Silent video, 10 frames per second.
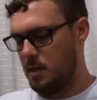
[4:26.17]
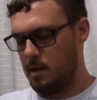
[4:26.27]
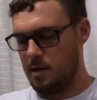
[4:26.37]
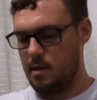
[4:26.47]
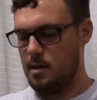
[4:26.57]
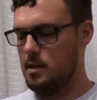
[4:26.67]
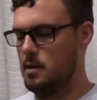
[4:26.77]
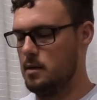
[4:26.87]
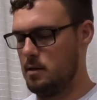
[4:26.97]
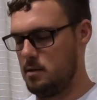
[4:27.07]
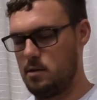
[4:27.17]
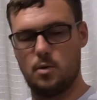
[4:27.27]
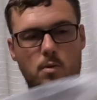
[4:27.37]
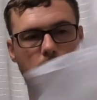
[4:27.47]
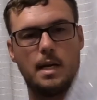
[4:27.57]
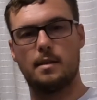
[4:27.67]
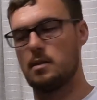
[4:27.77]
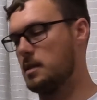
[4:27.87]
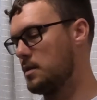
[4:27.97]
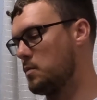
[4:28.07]
the tool
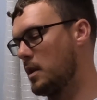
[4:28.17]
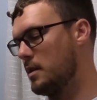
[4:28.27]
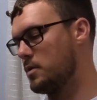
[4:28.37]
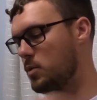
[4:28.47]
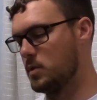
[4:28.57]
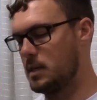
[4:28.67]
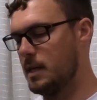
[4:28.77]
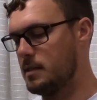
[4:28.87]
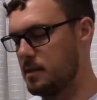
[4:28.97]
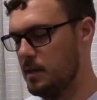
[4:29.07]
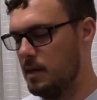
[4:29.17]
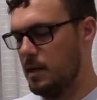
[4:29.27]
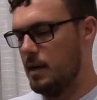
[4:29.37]
set. So this is one of their tool sets.